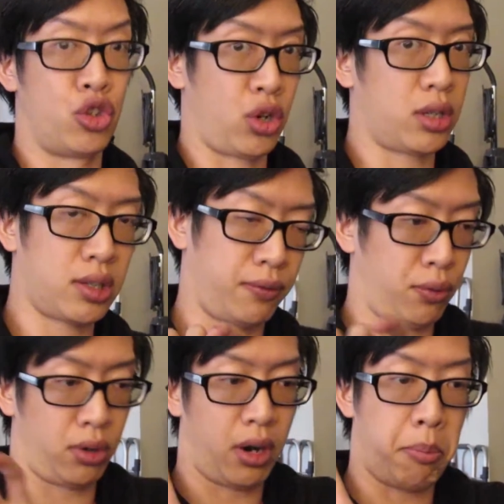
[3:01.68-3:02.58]
just
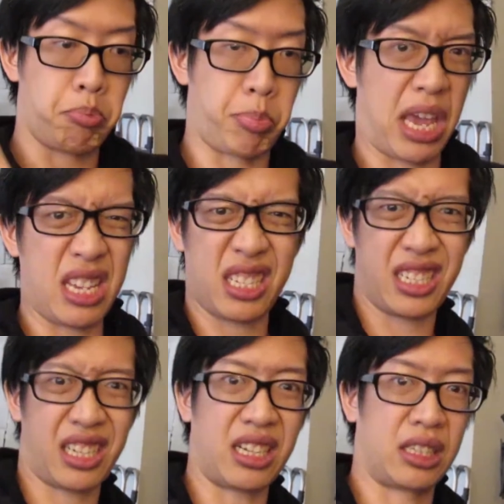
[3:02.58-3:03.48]
for a
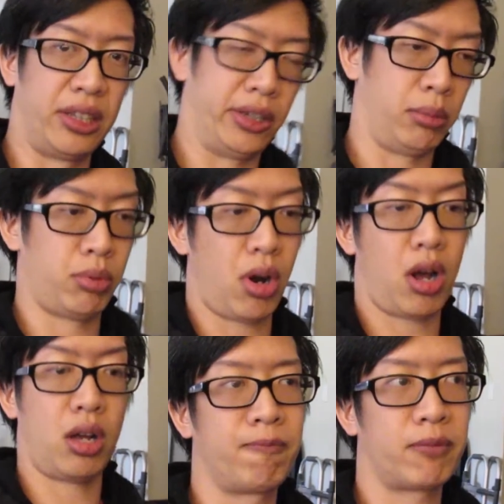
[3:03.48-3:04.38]
basic clear
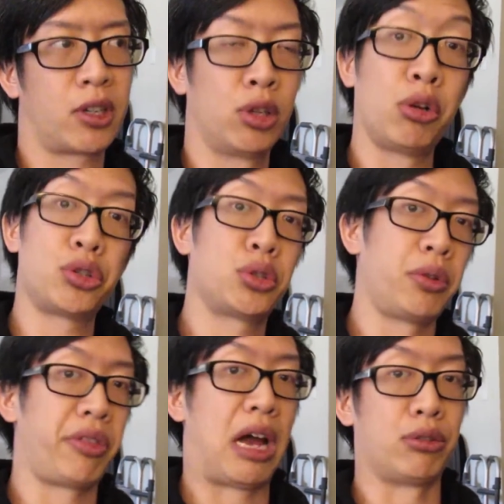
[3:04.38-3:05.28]
bra close to
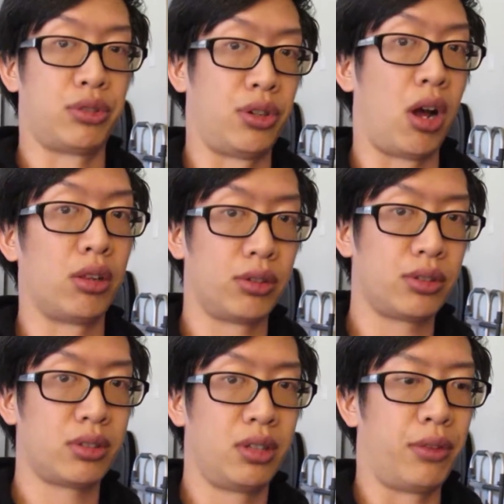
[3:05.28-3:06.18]

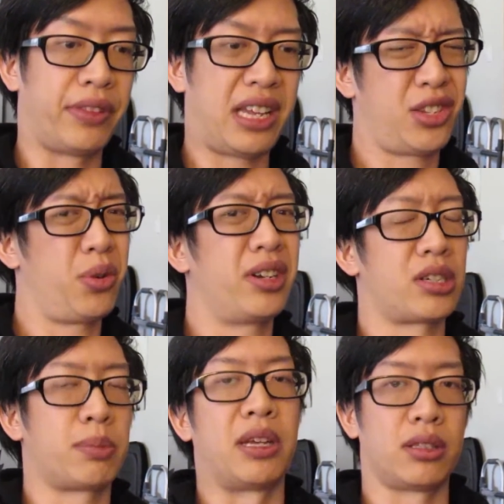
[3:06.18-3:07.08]
$1,000. That's quite
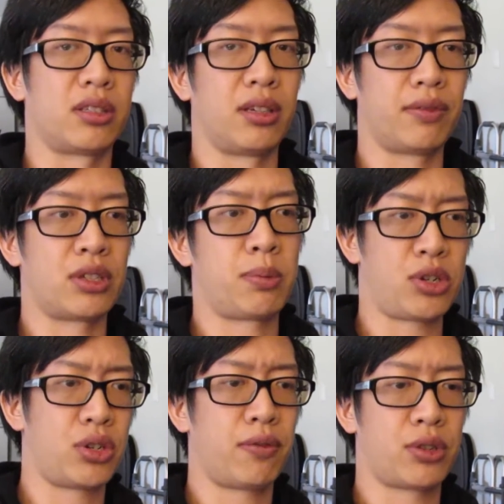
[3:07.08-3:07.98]
expensive,
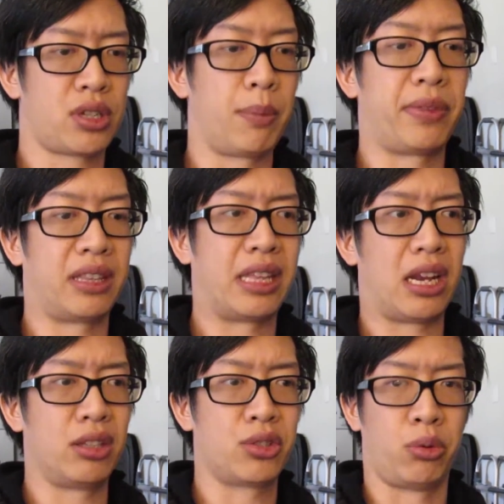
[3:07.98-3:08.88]
especially for something
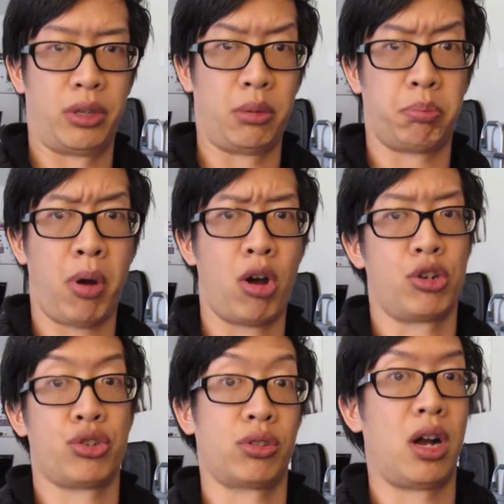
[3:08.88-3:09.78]
that is only a
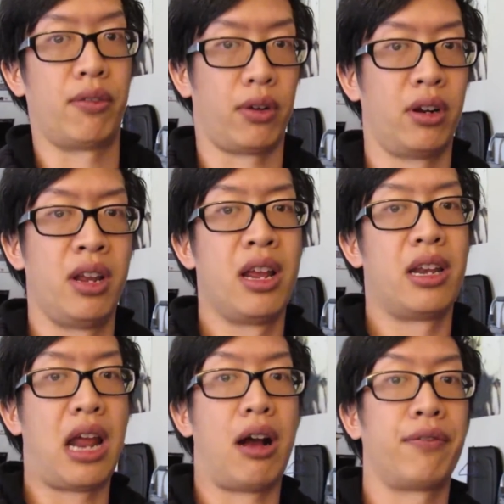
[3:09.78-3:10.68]
partial cover.
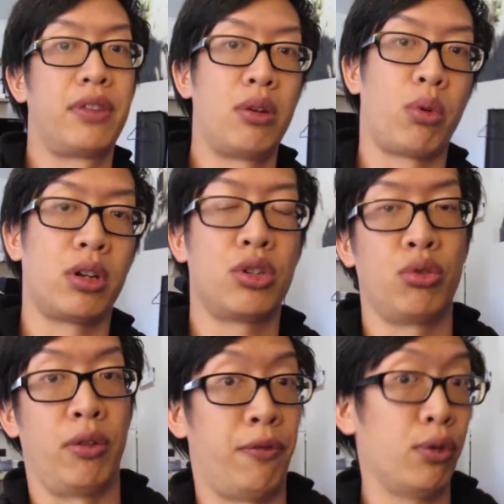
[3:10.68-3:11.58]
Now if they want to
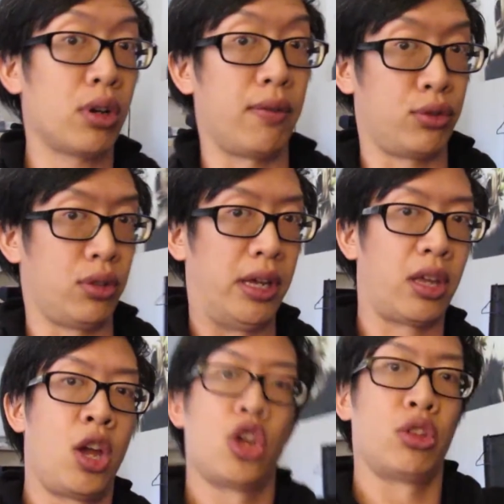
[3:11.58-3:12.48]
do the full cover, so like
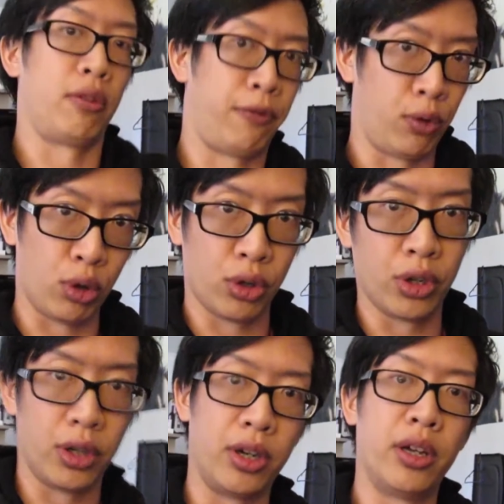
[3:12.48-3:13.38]
the full
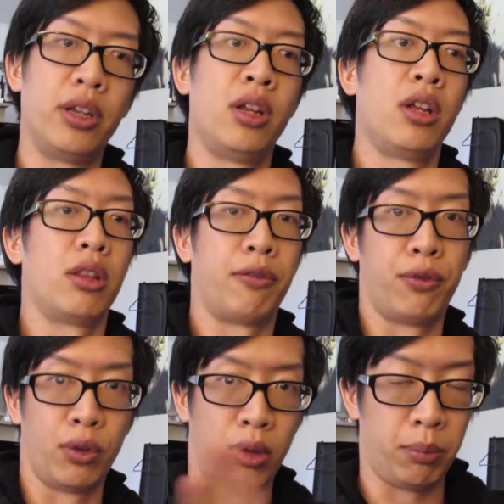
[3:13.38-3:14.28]
hood, the
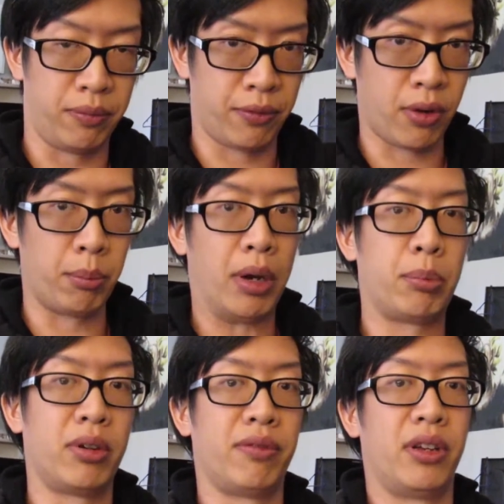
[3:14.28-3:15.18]
full front
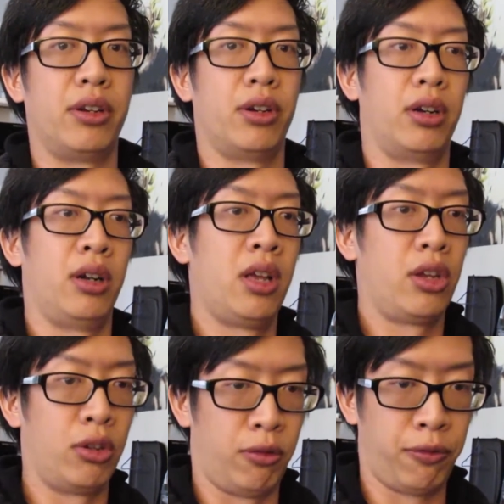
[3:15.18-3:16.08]
bumper and fender,
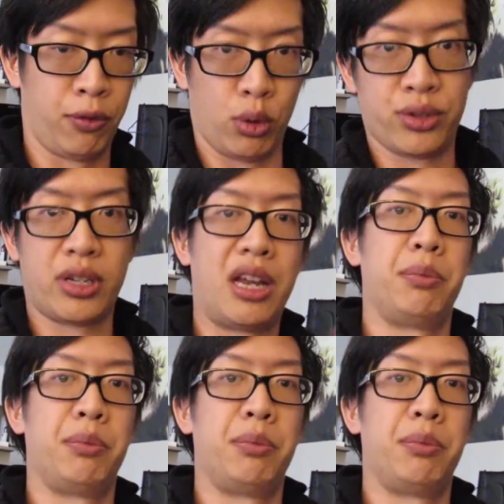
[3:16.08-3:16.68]
full side